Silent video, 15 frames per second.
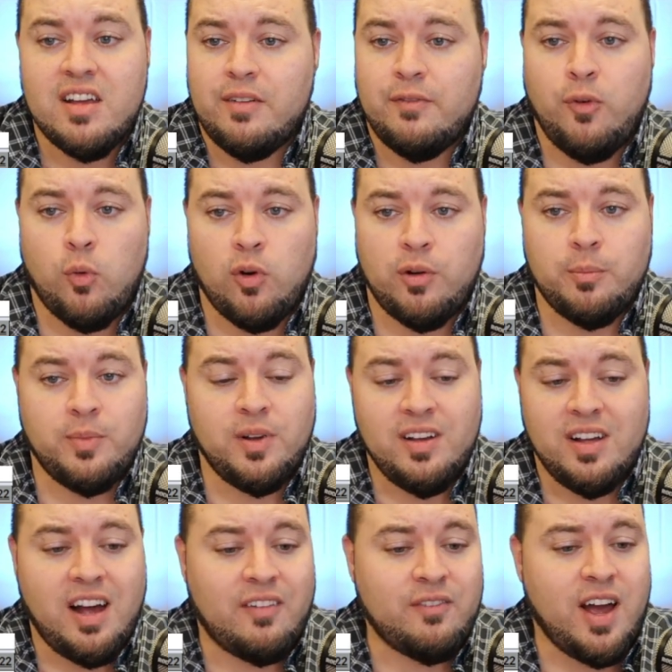Fordham,
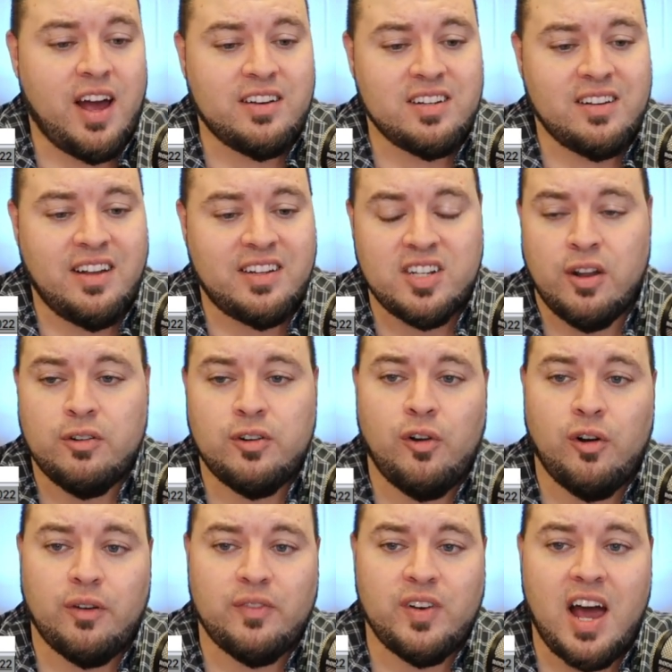I've got as an
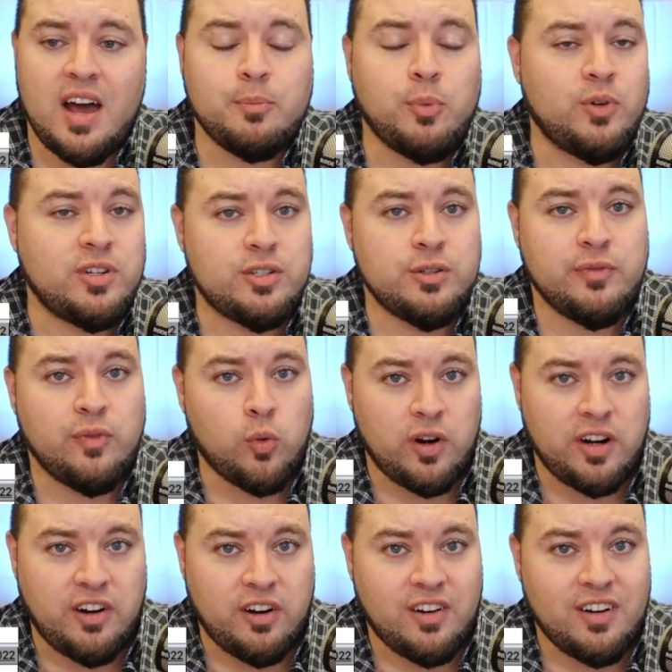underdog of nine point two four
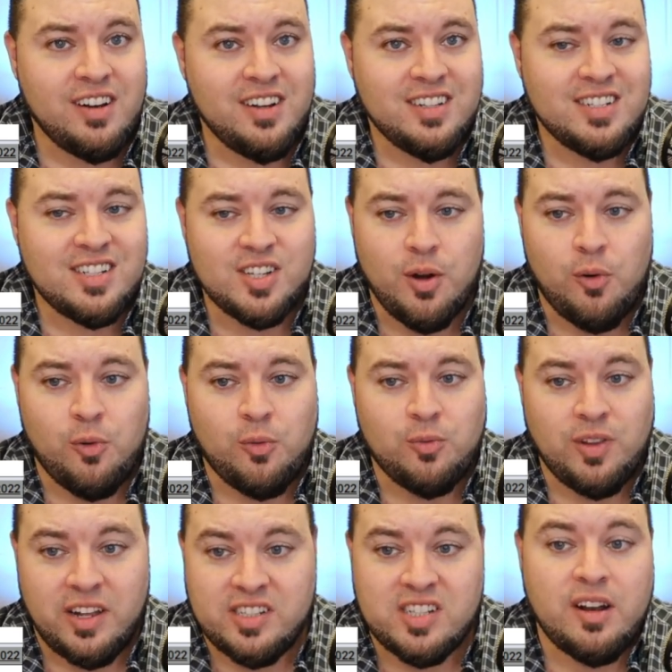here. So
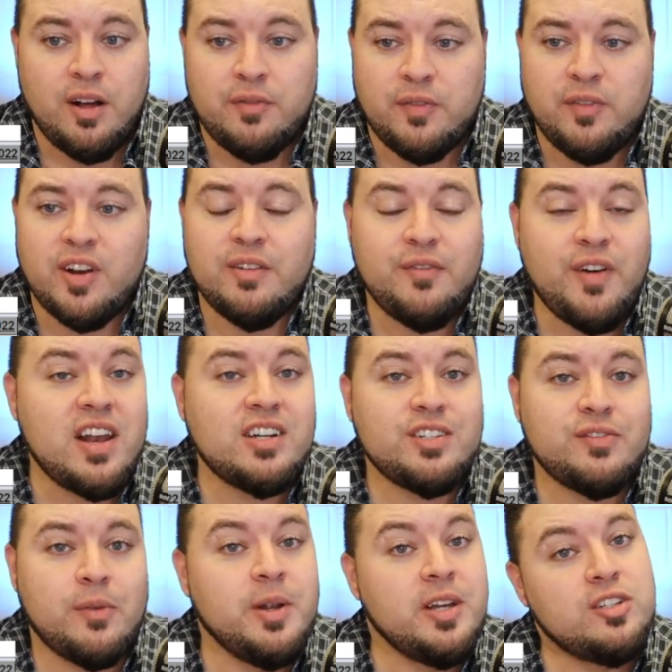that's enough of an advantage
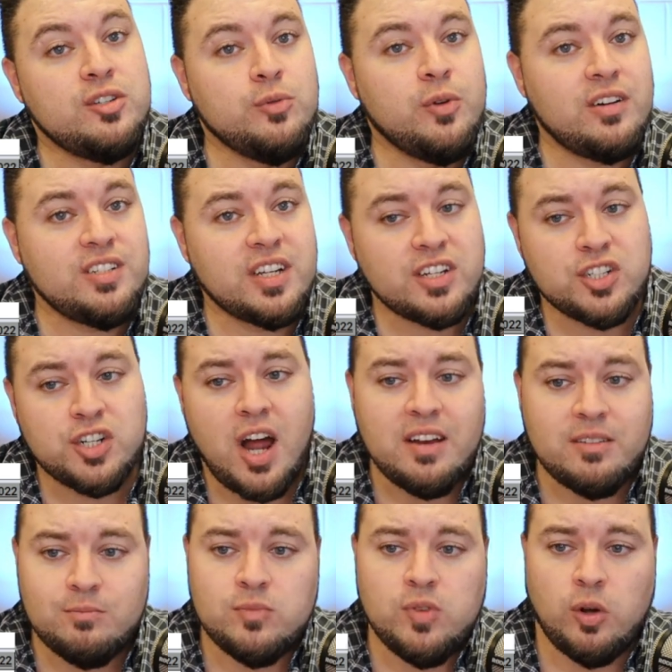for me to uh, take a
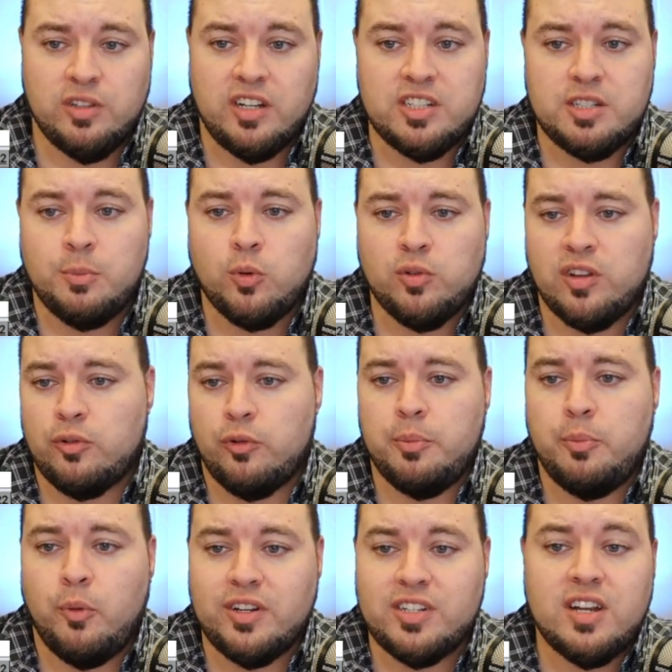shot on this, more than three
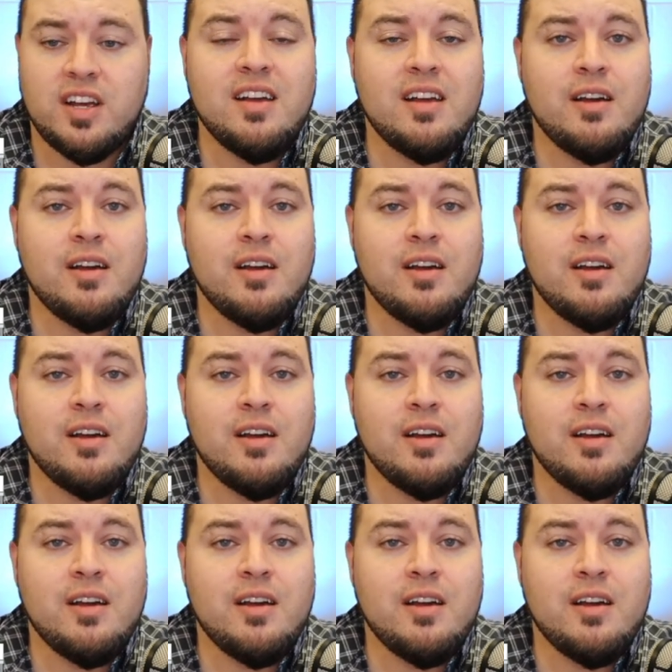points.